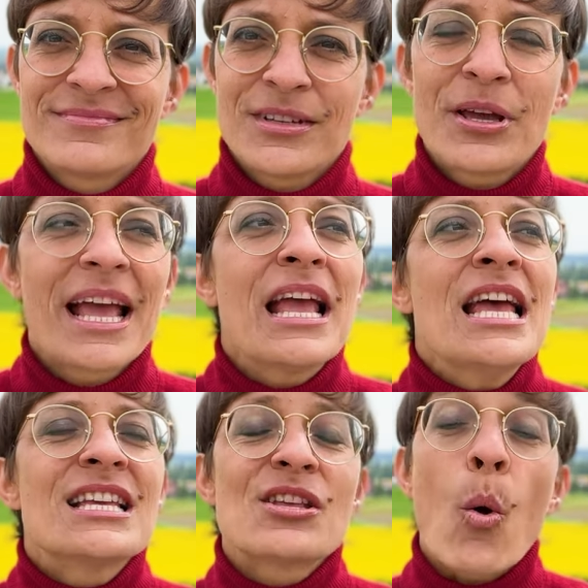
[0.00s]
Okay,
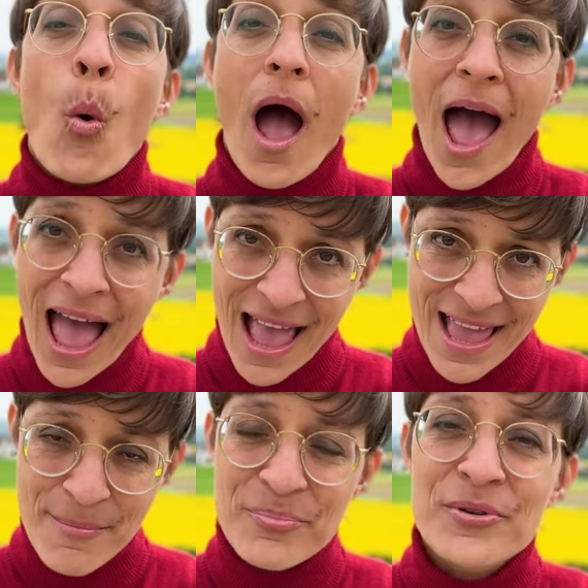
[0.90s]
so
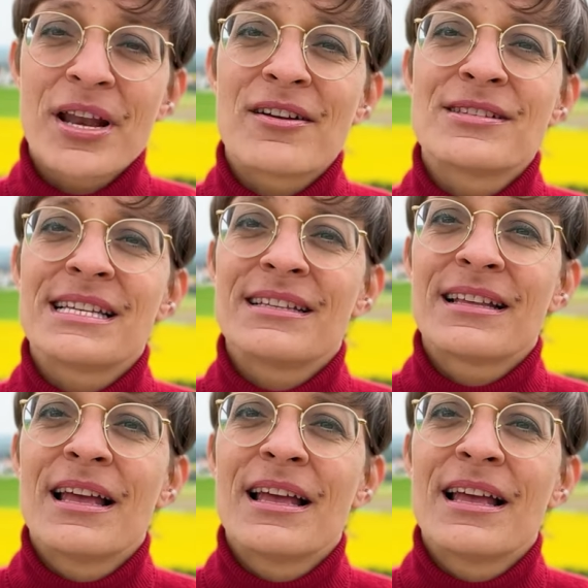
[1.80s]
I pronounce it